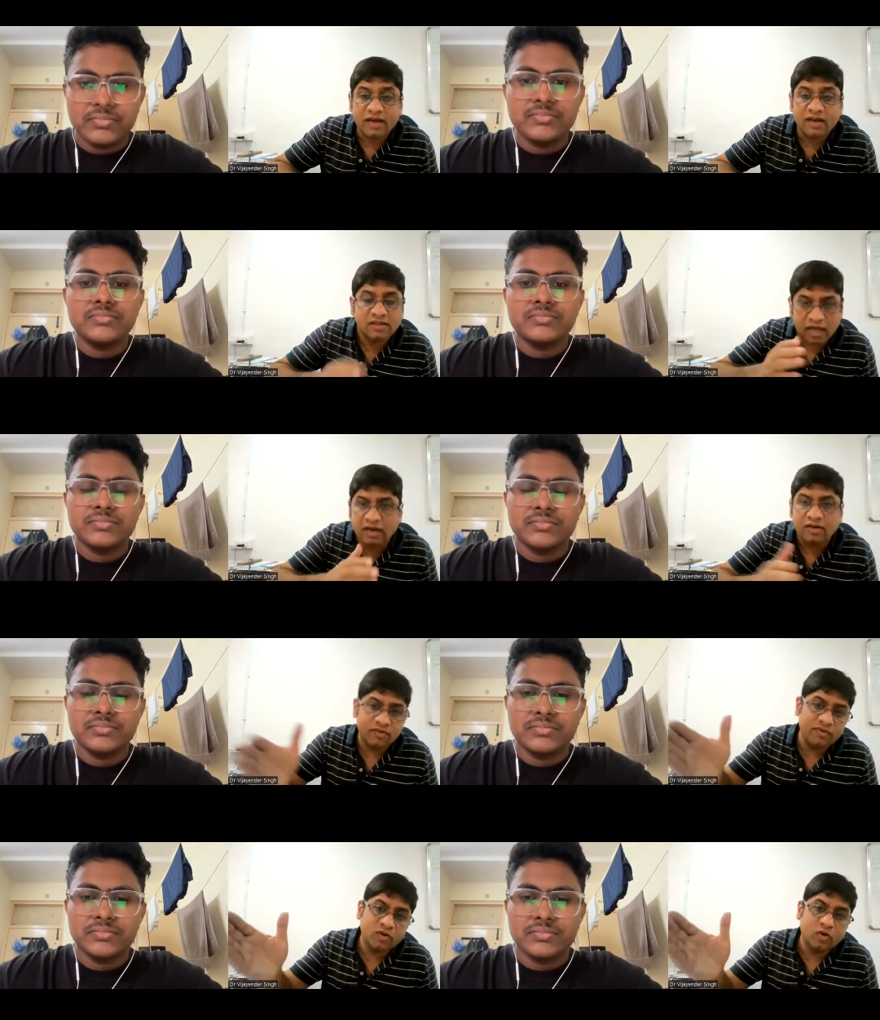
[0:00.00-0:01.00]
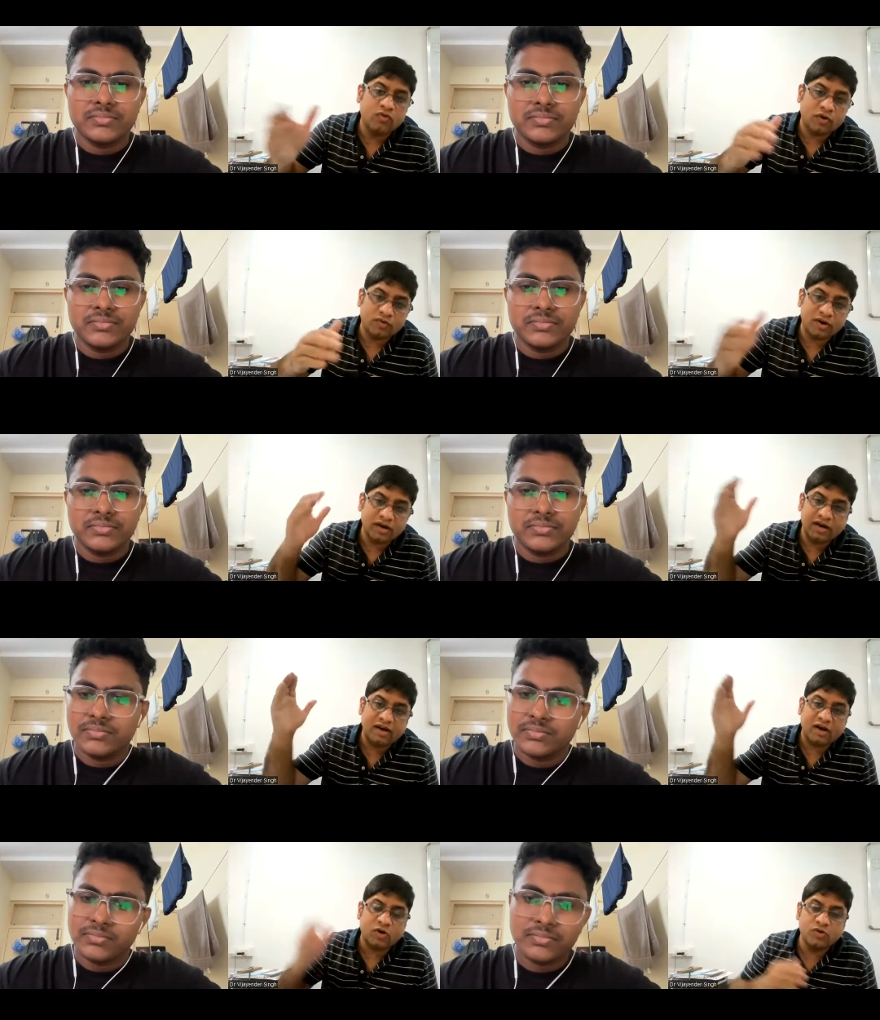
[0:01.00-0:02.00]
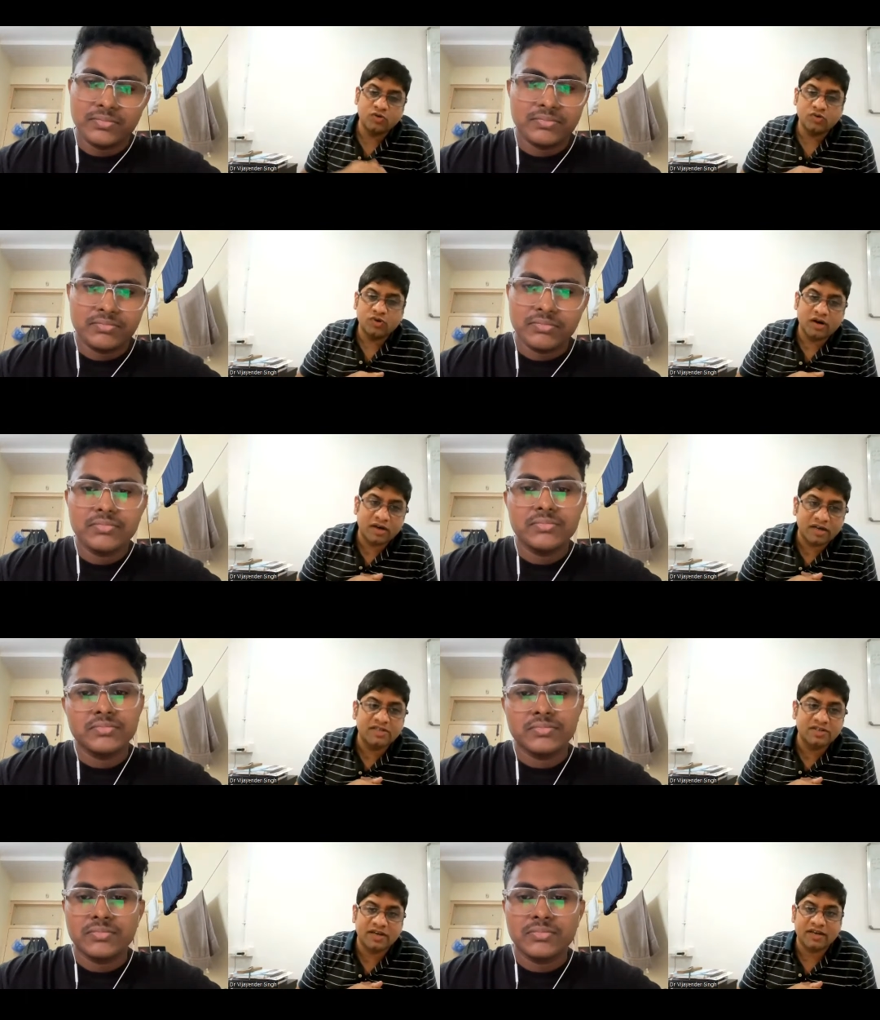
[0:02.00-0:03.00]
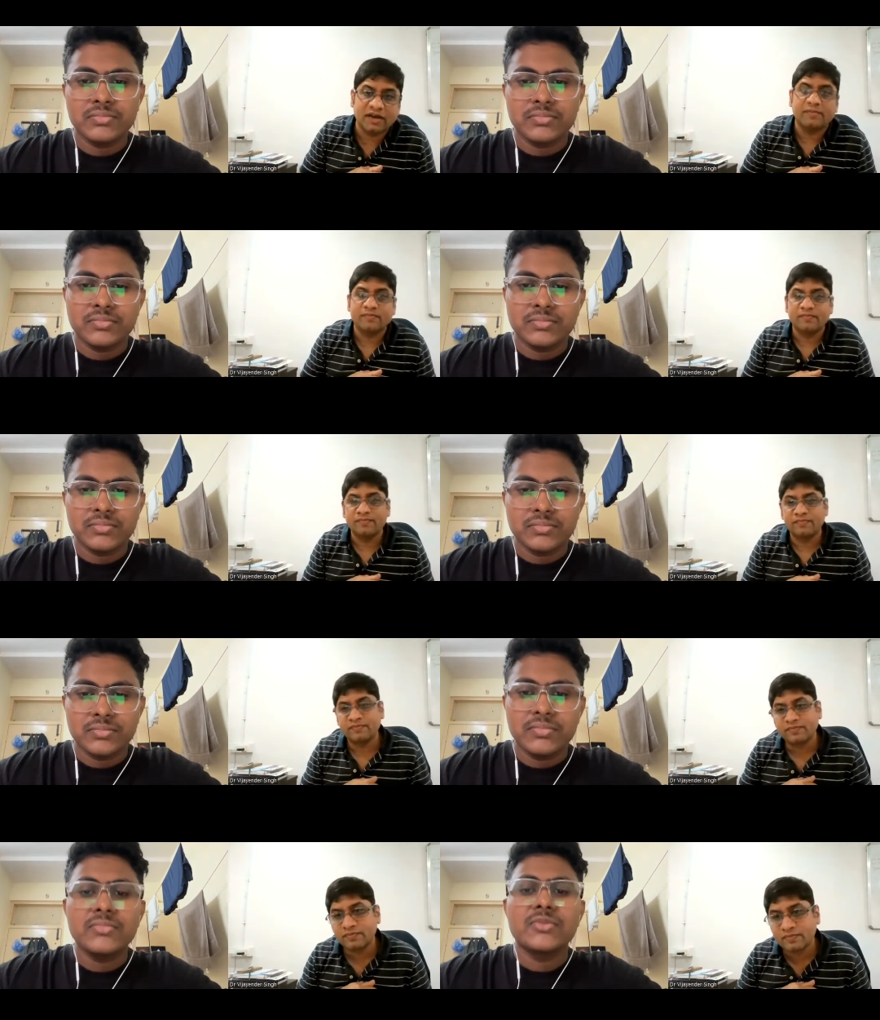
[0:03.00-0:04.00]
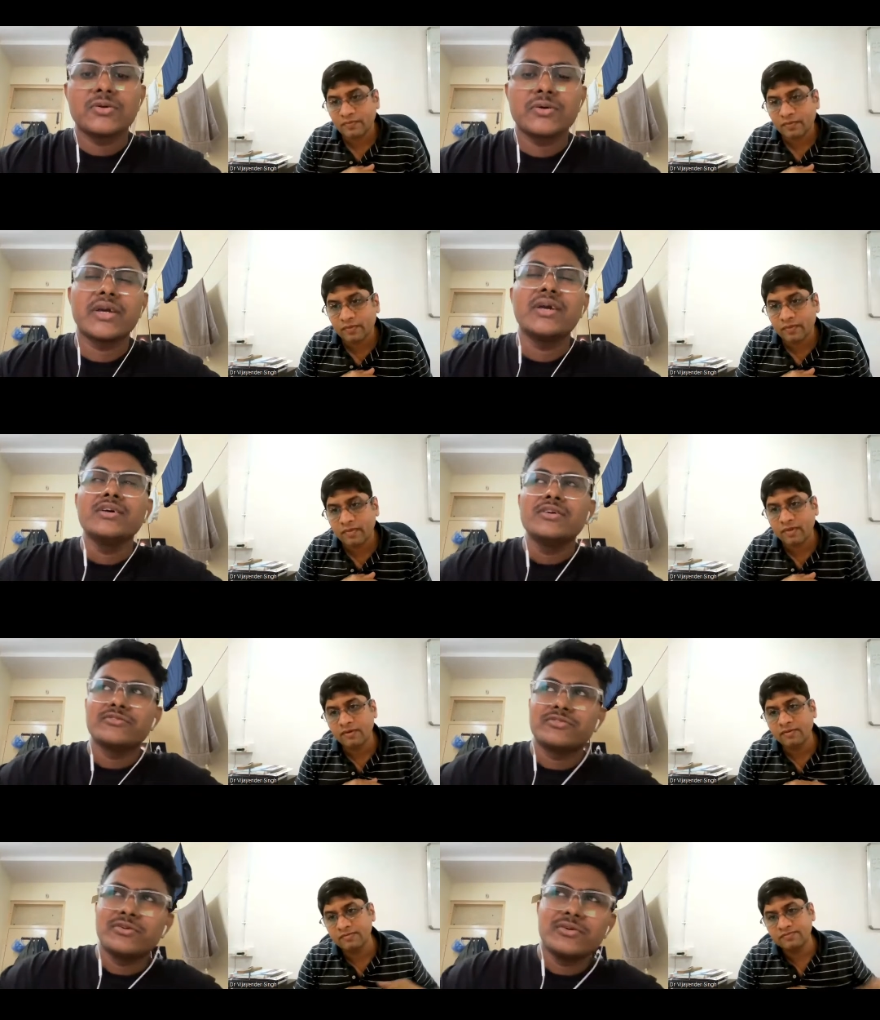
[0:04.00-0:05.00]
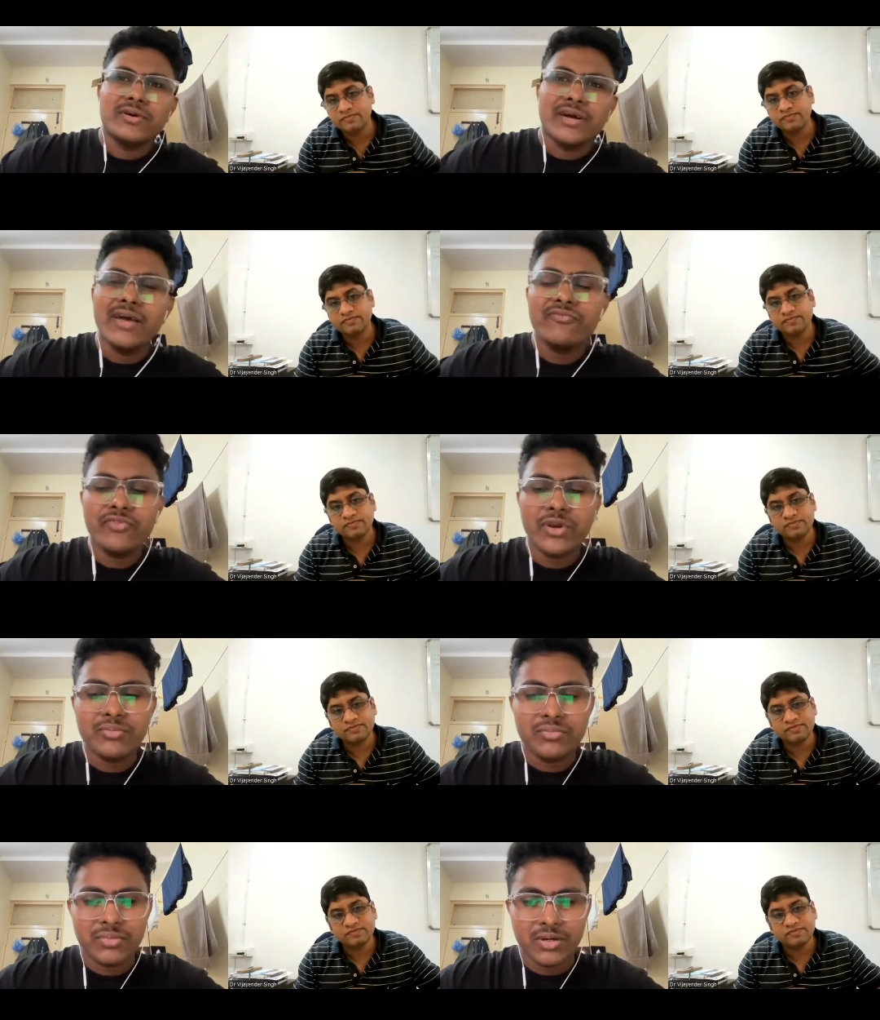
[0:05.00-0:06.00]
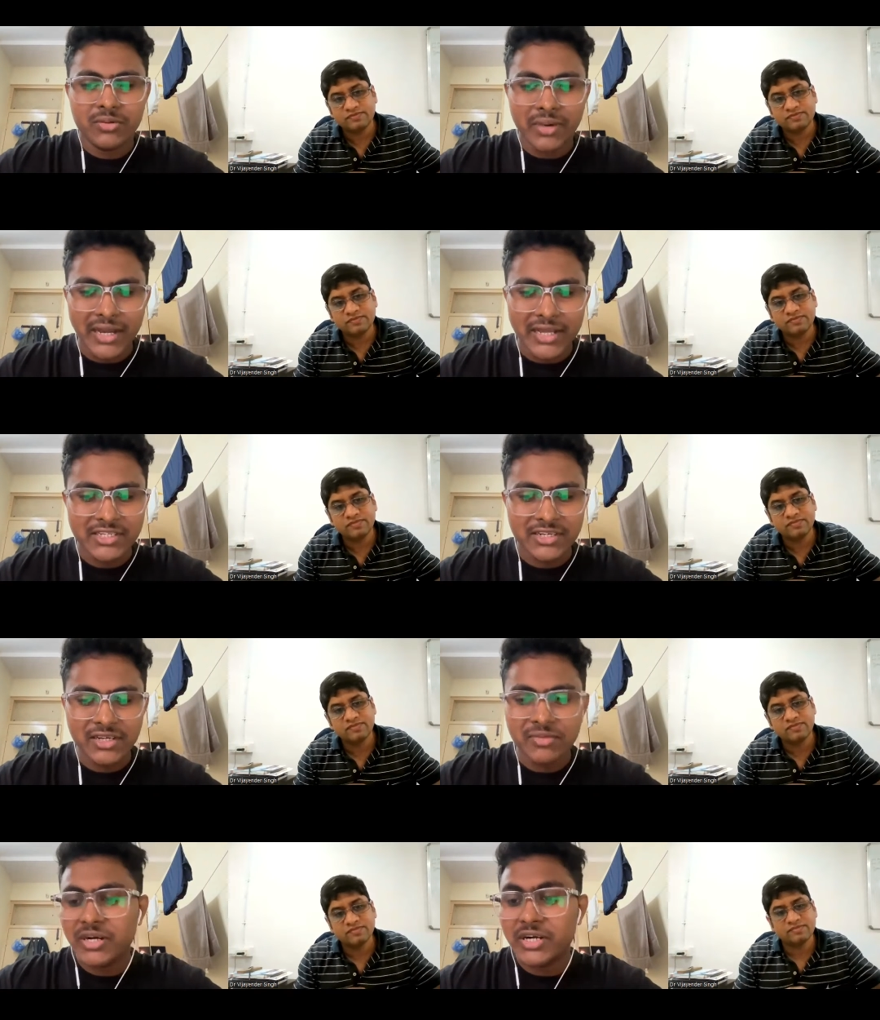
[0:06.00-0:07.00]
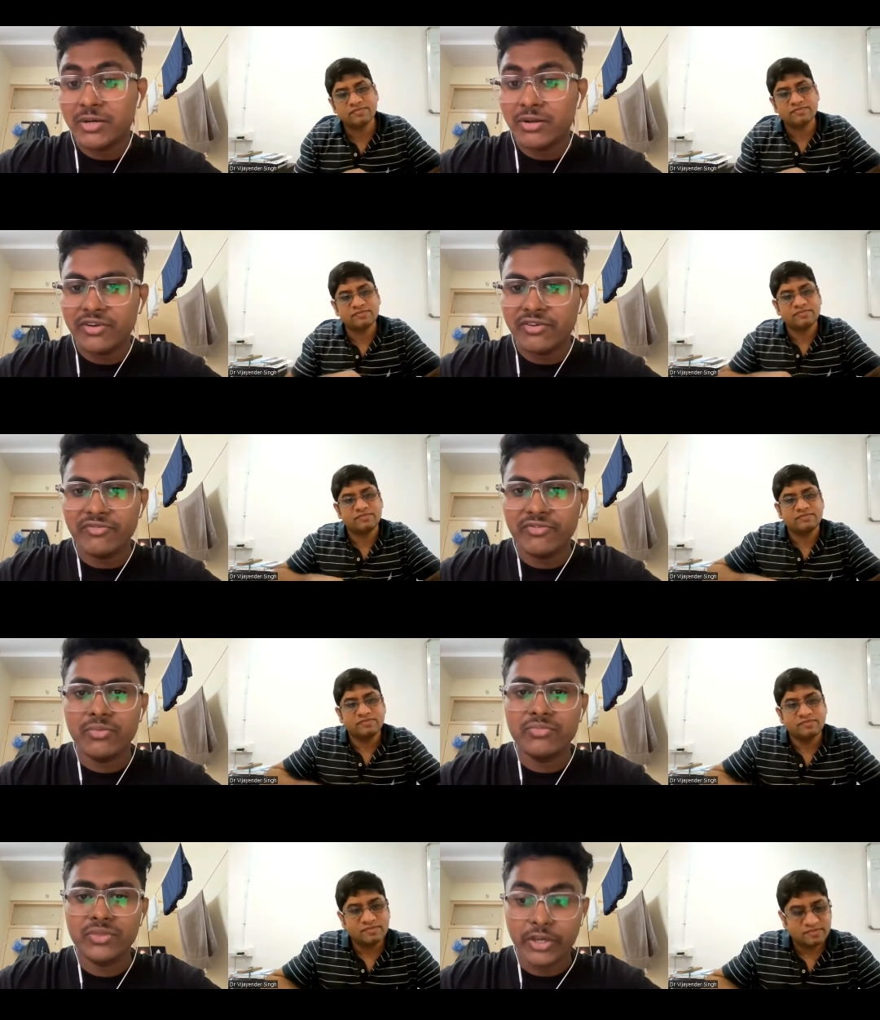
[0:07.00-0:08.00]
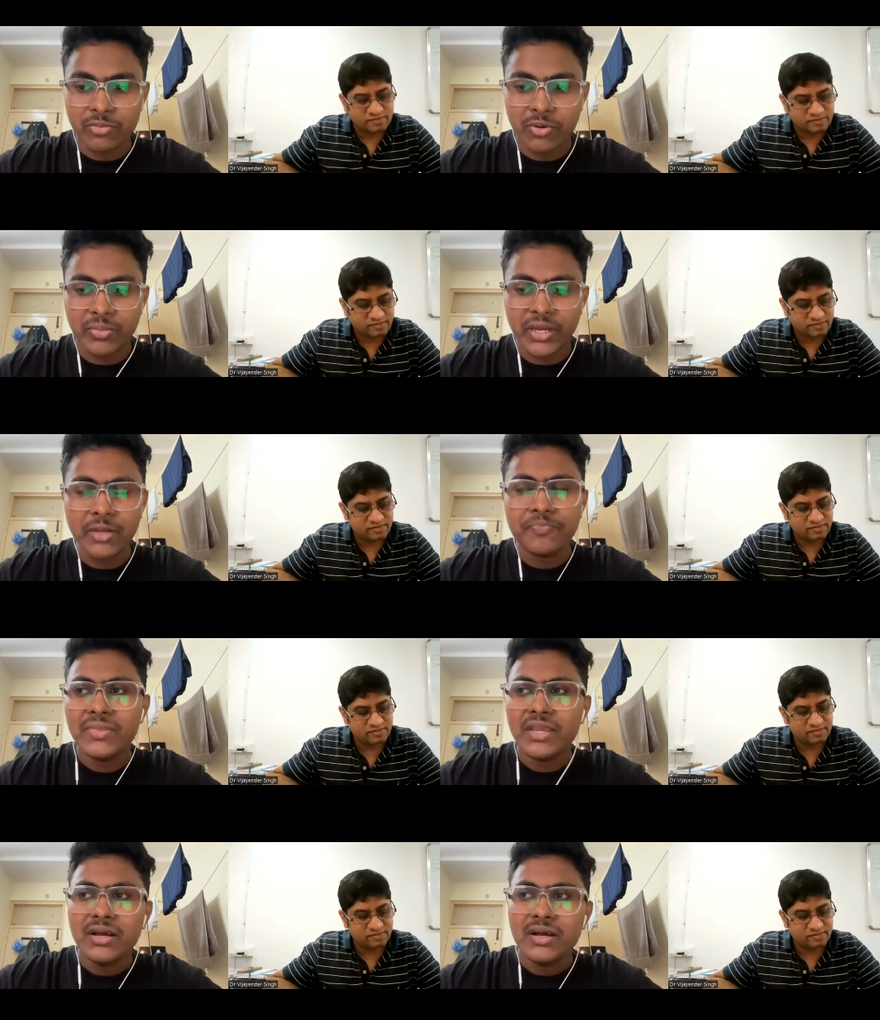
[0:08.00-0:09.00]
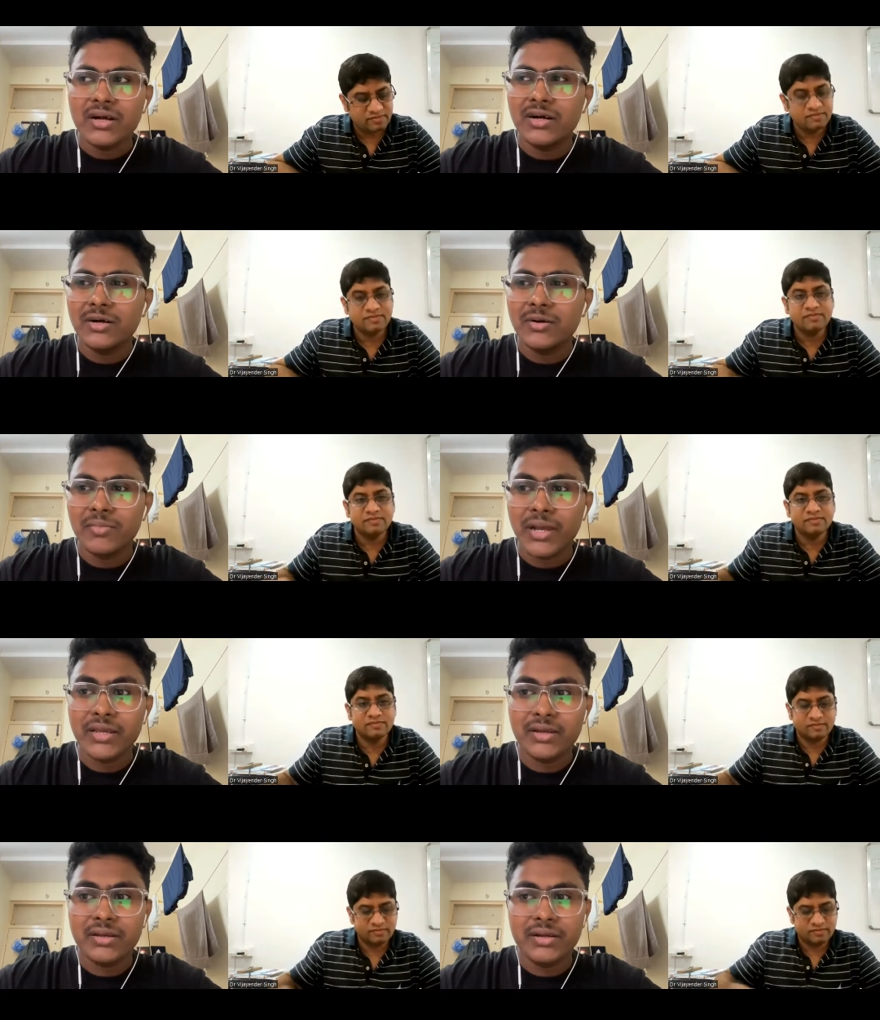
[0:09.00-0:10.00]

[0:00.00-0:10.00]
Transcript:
Speaker 1: And then we will go forward how you reached here. Yeah. Okay.
Speaker 2: So I am from Maharashtra, particularly from Navi
Speaker 1: Mumbai.
Speaker 2: I